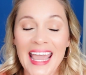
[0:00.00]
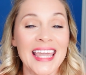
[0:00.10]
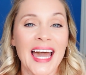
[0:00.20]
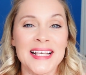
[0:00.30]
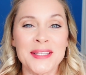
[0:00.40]
Hey
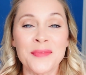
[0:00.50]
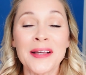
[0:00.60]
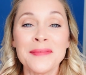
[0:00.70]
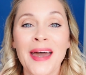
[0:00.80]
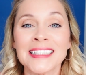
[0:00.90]
guys, and
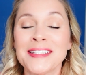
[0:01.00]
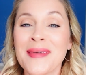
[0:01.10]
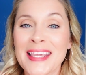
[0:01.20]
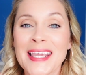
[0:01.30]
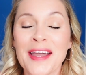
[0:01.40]
welcome back to
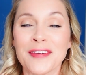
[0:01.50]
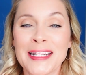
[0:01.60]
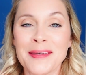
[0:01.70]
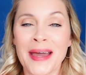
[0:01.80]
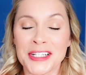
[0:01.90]
Making
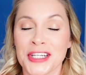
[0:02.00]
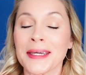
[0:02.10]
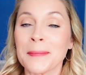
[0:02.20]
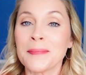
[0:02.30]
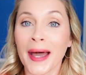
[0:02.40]
Everyday
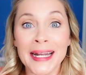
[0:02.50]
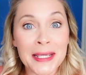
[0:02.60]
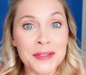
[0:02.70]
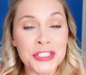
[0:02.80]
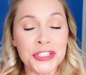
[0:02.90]
Magic. My
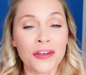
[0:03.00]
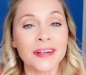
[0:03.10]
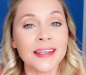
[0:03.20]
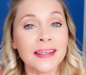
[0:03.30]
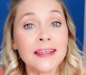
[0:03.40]
name is
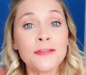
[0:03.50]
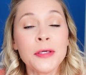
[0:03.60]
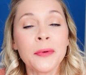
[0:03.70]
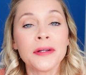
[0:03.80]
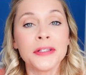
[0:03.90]
Shanna. If
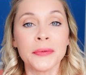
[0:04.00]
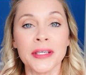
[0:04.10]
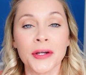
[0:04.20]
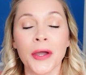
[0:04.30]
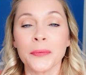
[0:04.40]
you are new
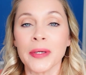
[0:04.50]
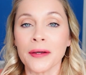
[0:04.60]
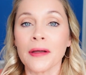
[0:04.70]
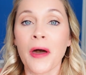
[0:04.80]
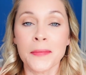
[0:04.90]
here, we
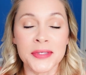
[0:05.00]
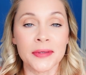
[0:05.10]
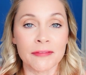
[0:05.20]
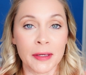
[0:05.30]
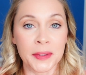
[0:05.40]
are a
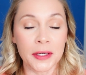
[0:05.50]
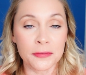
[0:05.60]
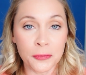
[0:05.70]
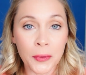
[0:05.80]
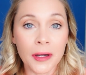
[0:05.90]
homeschooling family
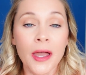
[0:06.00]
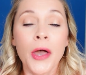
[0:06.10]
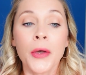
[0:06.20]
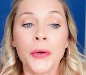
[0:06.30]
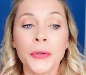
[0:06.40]
of four
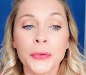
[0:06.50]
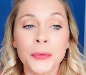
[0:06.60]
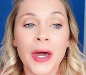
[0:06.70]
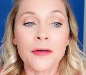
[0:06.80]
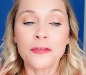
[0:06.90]

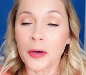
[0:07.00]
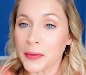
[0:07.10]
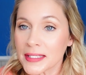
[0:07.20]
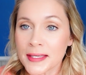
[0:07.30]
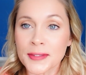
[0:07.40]
who
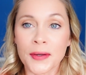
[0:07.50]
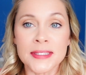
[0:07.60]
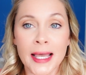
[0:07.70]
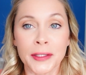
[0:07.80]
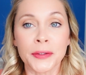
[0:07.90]
focuses
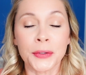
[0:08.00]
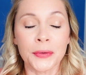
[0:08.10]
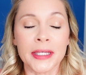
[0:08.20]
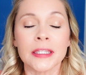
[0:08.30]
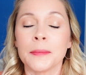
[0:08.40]
on secular
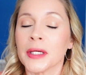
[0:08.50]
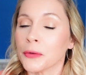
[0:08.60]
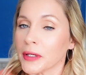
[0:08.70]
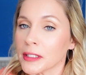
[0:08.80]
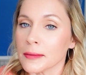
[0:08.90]
curriculum and
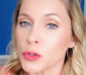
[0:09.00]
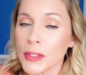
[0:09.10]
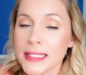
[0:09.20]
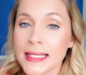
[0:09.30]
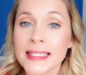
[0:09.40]
curriculum
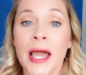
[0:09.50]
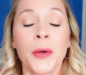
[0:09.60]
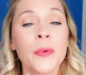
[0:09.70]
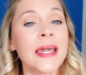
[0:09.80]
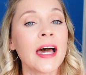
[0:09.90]
choices.
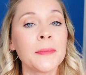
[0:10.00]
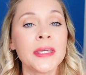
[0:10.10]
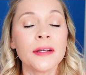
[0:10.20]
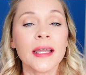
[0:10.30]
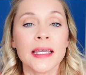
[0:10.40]
We come
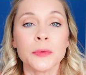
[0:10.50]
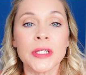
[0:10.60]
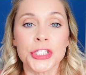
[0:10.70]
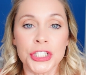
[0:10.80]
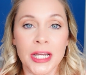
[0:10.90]
here and
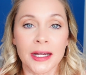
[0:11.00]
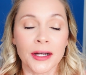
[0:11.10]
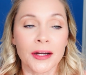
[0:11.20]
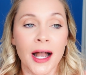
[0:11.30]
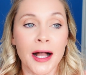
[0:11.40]
we
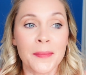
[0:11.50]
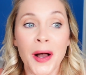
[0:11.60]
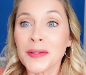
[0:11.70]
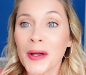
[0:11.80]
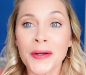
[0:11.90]
share um,
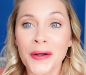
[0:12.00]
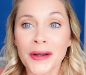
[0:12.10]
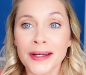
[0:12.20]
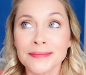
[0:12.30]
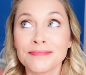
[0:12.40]
along
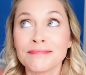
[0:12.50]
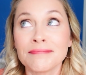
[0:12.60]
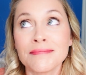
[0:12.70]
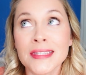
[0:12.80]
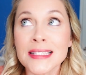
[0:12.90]
our
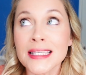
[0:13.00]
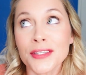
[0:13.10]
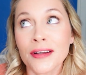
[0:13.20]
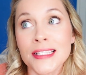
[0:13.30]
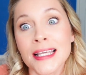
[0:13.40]
this is
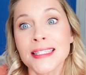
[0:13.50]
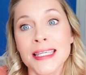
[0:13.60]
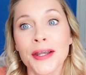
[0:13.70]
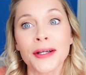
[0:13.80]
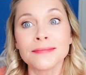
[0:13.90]
our sixth
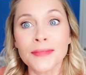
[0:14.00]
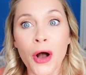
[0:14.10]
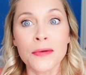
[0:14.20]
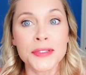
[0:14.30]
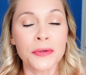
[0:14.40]
year
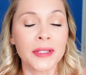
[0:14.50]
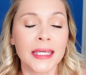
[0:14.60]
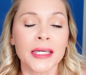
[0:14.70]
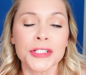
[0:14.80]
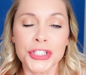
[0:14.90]

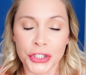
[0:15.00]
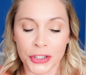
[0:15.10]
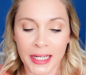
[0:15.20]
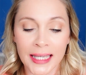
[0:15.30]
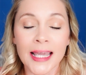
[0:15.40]
homeschooling
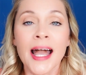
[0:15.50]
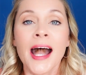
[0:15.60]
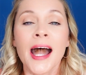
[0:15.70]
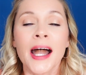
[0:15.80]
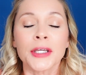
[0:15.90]
journey.
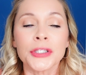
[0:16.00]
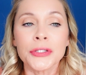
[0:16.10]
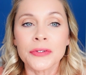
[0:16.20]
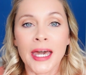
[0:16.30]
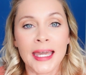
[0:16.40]

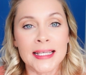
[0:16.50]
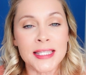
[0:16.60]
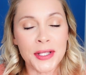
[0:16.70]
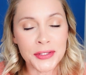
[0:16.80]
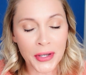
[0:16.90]
You guys
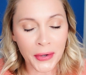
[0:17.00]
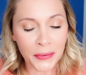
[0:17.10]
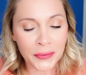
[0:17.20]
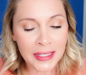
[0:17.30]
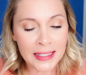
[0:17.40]

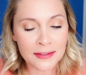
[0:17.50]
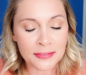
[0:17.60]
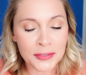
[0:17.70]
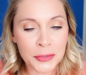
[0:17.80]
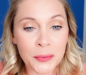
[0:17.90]
know,
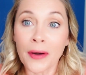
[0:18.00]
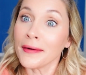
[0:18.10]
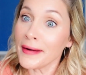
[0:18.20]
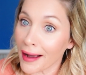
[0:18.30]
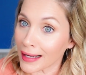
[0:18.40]
if you
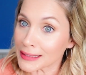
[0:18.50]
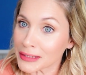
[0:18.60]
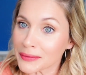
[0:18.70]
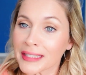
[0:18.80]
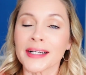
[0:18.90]
are not
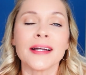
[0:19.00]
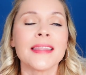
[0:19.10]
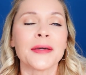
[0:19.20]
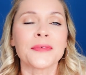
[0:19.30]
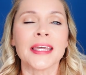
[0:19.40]
new here,
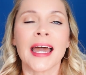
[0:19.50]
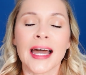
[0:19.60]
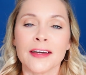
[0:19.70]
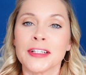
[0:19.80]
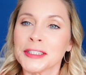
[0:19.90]
that we
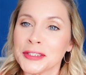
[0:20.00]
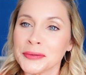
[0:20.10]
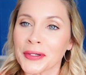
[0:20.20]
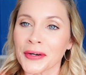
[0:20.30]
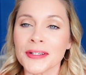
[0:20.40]
have
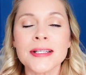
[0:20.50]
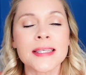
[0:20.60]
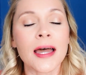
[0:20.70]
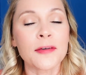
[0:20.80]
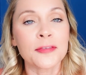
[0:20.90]
two girls,
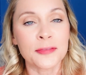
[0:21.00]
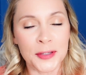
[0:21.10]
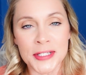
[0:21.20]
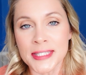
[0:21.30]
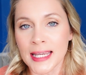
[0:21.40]
a
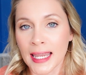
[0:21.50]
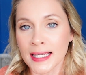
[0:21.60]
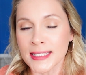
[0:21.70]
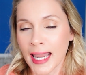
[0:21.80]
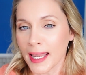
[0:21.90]
first
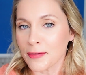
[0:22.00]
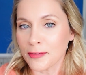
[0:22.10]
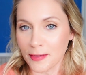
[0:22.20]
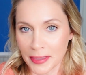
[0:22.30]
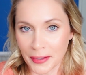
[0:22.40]
and a
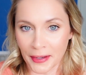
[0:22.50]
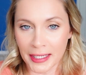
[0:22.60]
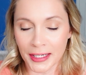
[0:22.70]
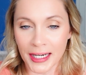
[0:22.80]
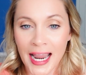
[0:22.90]
fifth
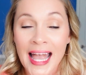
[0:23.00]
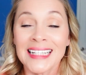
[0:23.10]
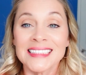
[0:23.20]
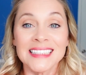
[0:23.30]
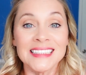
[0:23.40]
grader.
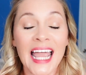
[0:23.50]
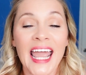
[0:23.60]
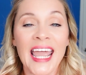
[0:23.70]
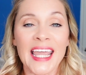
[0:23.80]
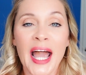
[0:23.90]

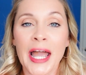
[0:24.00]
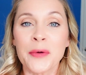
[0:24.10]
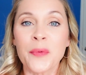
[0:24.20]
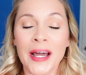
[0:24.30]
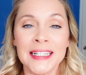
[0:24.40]
Today, I
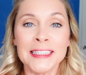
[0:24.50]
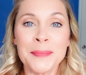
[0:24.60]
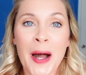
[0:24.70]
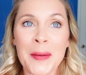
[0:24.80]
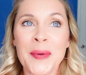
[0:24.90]
wanted to
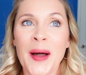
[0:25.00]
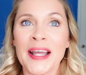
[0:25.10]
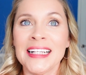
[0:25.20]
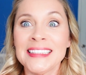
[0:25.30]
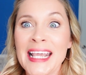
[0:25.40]
pop
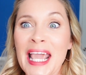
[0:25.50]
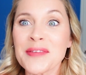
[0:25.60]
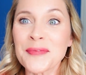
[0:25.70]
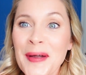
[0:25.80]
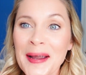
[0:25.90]
on and take
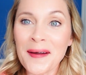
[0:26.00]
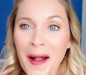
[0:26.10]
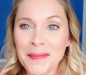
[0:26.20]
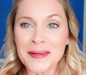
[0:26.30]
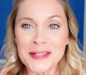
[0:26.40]
a rare
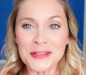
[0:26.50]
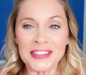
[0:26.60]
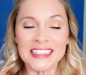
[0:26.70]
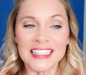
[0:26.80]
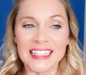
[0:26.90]

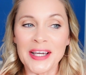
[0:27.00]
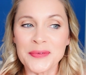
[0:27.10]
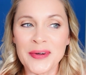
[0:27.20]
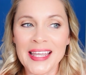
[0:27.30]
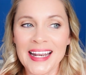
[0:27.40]
opportunity
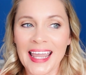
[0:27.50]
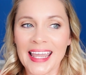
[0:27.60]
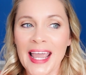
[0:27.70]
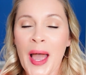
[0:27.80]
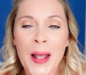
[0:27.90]
when
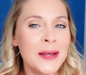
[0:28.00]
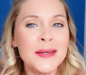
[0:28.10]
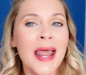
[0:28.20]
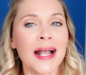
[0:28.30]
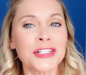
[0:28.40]
a
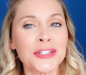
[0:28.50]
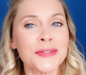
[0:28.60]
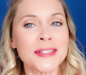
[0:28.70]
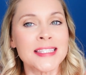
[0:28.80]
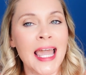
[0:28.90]

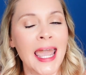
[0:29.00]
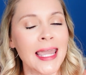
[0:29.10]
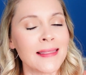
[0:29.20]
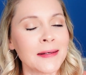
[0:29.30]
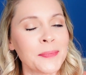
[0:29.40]
national
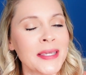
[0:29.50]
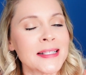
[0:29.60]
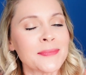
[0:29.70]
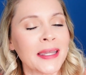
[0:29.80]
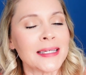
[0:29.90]
day that
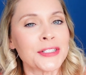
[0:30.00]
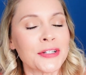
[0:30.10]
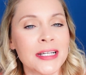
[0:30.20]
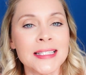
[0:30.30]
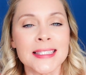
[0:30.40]
piques my
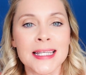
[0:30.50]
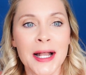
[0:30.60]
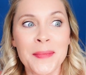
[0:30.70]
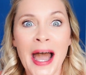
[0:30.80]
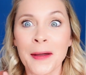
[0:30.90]
interest
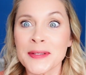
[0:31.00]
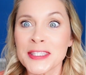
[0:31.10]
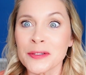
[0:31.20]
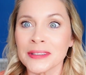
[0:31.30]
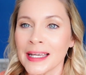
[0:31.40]
um,
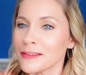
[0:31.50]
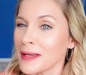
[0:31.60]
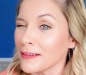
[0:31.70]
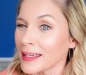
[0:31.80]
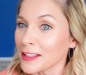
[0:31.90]
happens to align with
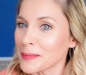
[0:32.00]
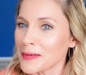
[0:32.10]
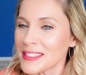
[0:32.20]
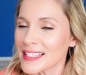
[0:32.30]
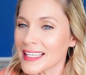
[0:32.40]
my regular
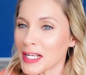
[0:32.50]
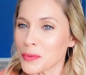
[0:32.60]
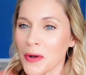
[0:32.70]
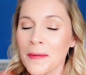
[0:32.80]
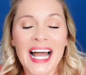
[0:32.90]
posting
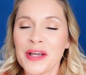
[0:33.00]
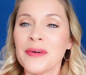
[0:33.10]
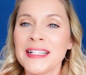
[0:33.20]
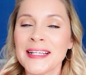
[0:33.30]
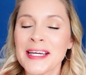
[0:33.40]
schedule. I
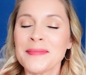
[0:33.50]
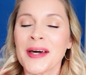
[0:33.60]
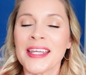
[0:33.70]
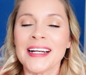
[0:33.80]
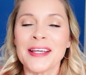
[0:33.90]
wanted to come
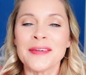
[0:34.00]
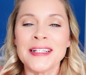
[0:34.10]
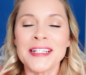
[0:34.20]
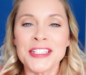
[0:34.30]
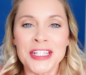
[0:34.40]
on and I
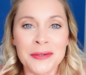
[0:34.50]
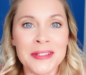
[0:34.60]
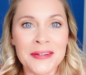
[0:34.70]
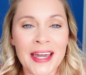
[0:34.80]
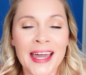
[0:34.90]
wanted to share
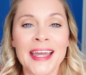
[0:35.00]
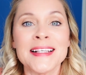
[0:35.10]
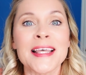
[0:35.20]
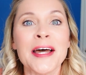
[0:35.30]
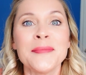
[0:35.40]
with you
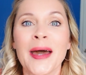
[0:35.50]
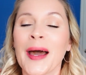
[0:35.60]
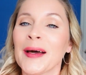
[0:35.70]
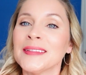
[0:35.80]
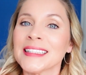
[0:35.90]
guys
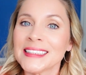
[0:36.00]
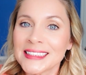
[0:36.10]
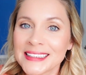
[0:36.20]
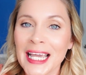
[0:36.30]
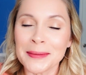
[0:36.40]
about
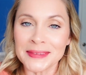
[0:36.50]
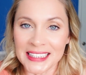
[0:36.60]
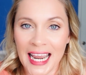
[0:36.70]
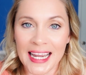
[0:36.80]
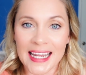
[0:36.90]
STEM
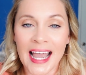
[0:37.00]
Day.